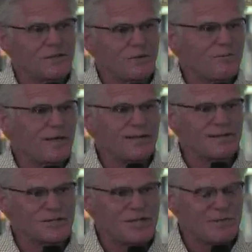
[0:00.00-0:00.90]
so we made
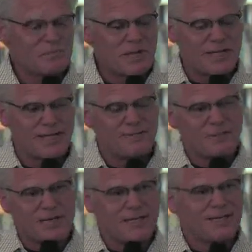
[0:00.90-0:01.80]
this Tenpenny,
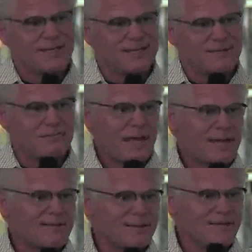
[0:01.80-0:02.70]
but
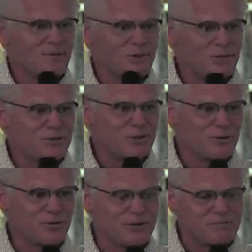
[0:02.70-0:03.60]
back then when you
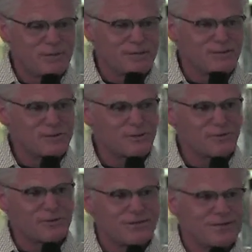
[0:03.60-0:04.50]
told a beer
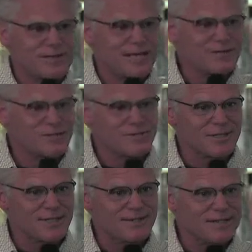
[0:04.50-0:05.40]
consumer in Kansas
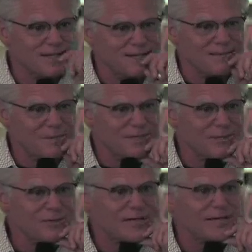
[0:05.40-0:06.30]
City that the
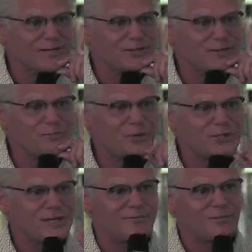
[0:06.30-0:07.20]
beer only had
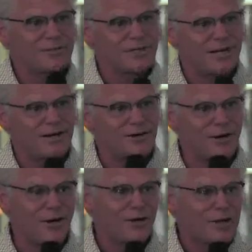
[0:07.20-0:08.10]
2.7%
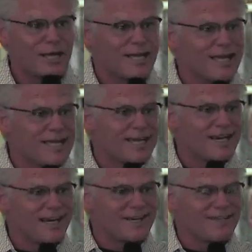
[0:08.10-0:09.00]
alcohol,
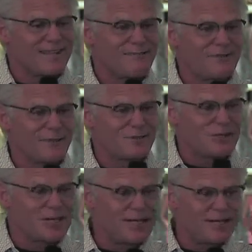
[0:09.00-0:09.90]
uh, they felt
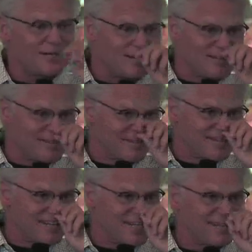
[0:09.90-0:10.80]
cheated
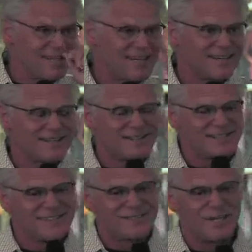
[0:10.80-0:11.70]
and, and uh,
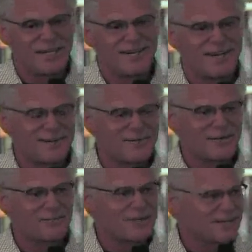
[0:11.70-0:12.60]
cheated yeah, th- of
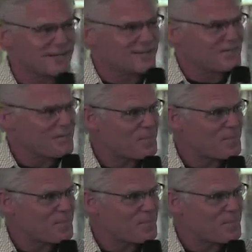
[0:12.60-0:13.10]
Those of us beer. who grew up